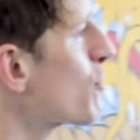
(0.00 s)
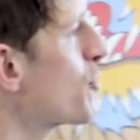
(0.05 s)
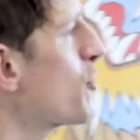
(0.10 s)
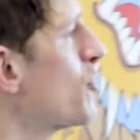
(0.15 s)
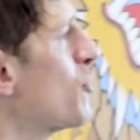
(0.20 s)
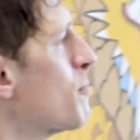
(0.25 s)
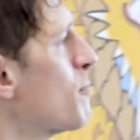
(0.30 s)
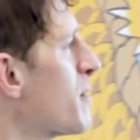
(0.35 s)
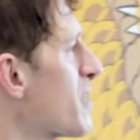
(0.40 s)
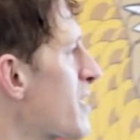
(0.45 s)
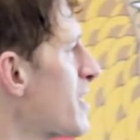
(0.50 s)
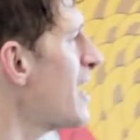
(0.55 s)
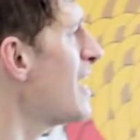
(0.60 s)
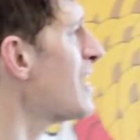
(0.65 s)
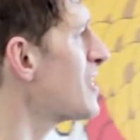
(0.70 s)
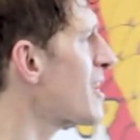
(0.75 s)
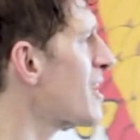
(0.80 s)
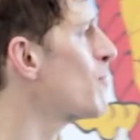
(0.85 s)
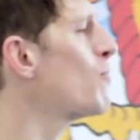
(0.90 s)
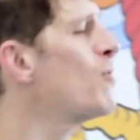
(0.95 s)
rude, but
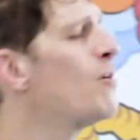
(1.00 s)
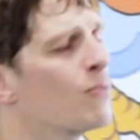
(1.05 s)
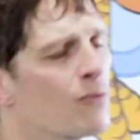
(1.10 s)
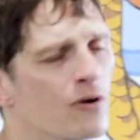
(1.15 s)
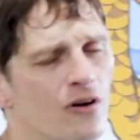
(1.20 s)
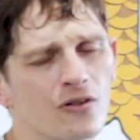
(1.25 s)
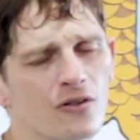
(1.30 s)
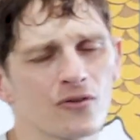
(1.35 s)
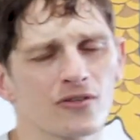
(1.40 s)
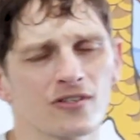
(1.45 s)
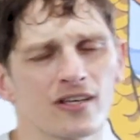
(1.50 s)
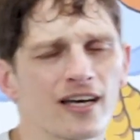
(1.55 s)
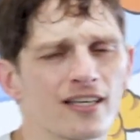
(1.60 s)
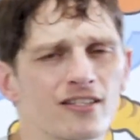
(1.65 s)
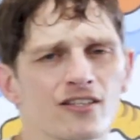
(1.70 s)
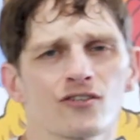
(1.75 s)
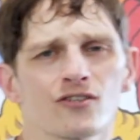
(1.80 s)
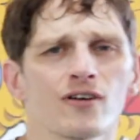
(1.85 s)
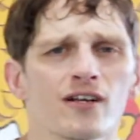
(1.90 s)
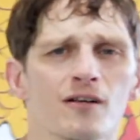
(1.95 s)
gosh, I want one of those guys
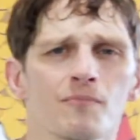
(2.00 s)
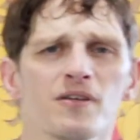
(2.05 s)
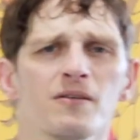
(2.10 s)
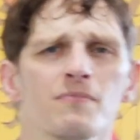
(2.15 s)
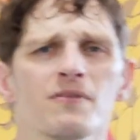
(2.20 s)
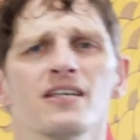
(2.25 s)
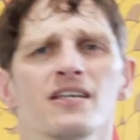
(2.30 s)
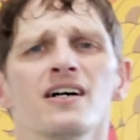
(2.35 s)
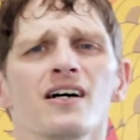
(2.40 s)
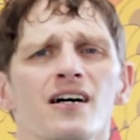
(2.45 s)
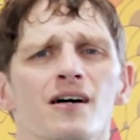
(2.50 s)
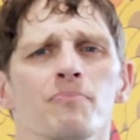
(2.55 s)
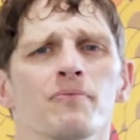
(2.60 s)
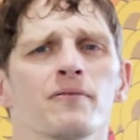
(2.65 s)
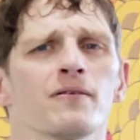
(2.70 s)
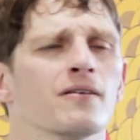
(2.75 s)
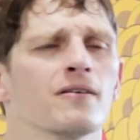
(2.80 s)
to try to beat me up.